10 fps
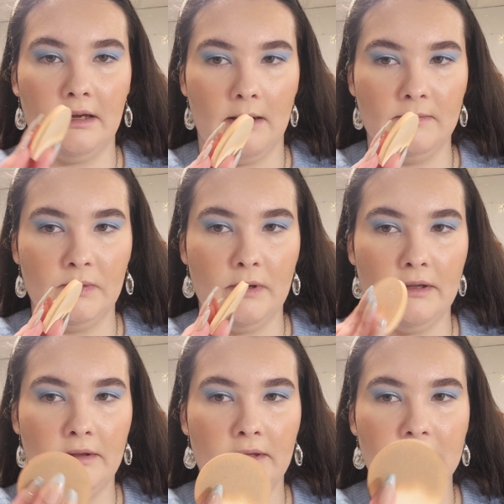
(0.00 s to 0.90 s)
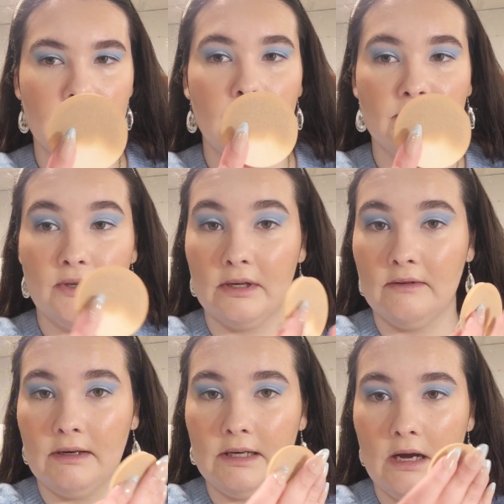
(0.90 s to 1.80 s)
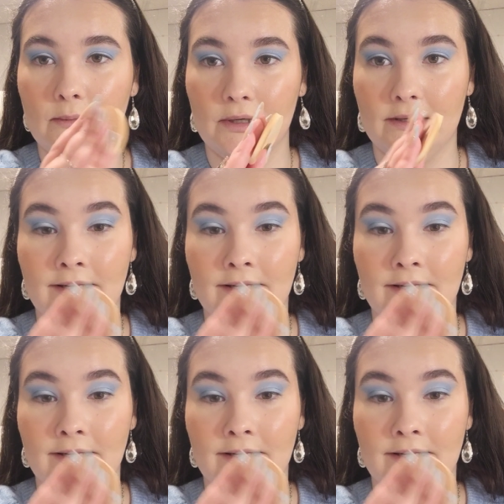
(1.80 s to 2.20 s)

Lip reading: comes with. It's a little bit dirty right now, but